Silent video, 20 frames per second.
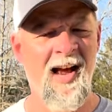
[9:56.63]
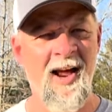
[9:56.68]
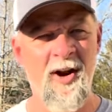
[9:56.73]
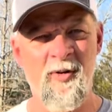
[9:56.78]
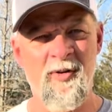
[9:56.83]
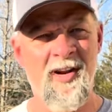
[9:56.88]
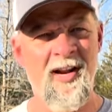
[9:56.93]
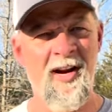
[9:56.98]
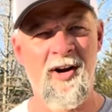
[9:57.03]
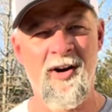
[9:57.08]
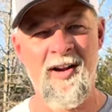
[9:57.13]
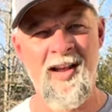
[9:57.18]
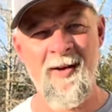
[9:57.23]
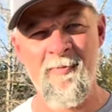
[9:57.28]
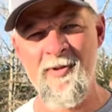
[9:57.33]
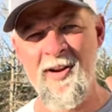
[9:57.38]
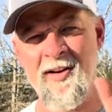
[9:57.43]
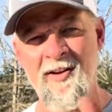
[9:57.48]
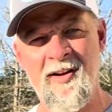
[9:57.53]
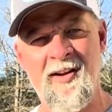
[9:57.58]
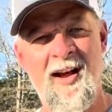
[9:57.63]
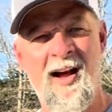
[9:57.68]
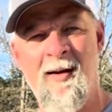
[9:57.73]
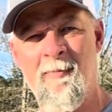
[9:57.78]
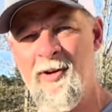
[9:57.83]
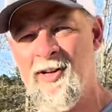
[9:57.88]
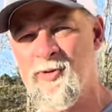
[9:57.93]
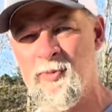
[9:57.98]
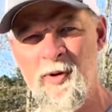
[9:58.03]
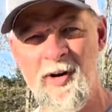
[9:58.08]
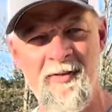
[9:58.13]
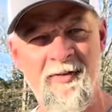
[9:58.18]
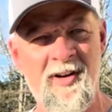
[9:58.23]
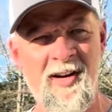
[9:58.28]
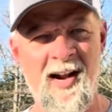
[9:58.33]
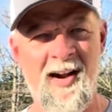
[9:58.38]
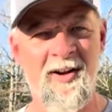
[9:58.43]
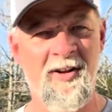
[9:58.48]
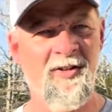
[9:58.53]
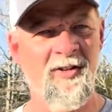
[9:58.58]
I don't care. Hit me in the comments. Whatever
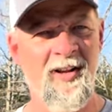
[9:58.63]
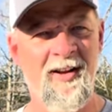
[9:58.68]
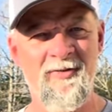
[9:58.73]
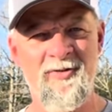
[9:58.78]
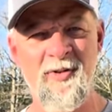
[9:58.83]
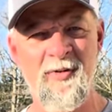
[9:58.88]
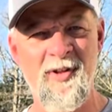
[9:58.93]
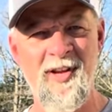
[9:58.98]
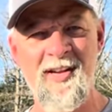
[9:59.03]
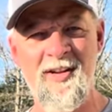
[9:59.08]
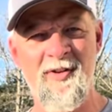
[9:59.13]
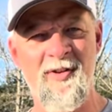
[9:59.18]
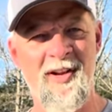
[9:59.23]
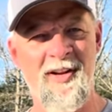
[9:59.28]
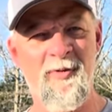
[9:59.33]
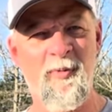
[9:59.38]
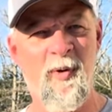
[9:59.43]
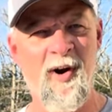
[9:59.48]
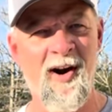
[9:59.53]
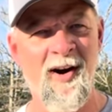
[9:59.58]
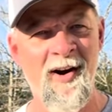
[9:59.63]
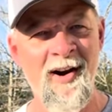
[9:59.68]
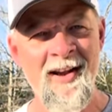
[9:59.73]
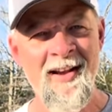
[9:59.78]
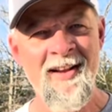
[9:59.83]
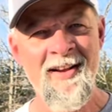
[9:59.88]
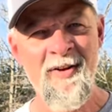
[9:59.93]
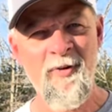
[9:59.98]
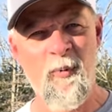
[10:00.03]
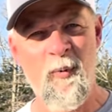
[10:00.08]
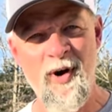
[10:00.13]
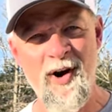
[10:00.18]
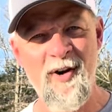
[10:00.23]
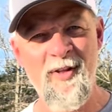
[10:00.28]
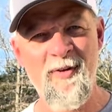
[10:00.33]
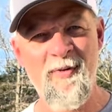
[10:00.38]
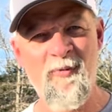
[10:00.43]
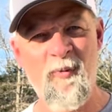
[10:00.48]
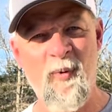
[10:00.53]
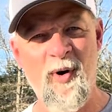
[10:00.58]
kind of gloves you think you need to wear, wear
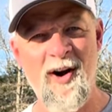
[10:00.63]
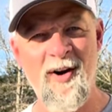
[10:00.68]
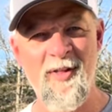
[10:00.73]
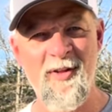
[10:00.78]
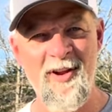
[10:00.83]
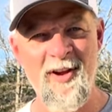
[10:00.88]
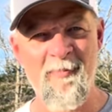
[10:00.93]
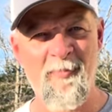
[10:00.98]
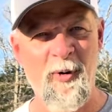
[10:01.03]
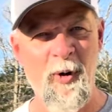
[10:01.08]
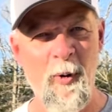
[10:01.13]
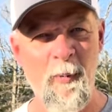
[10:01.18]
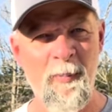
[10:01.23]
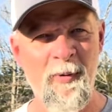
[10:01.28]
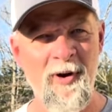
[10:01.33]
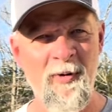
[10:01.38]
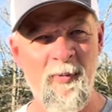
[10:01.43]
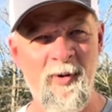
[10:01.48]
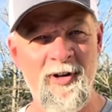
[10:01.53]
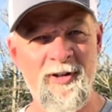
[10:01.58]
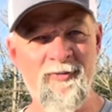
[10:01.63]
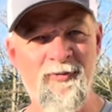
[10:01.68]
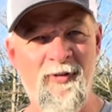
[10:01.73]
the appropriate ones.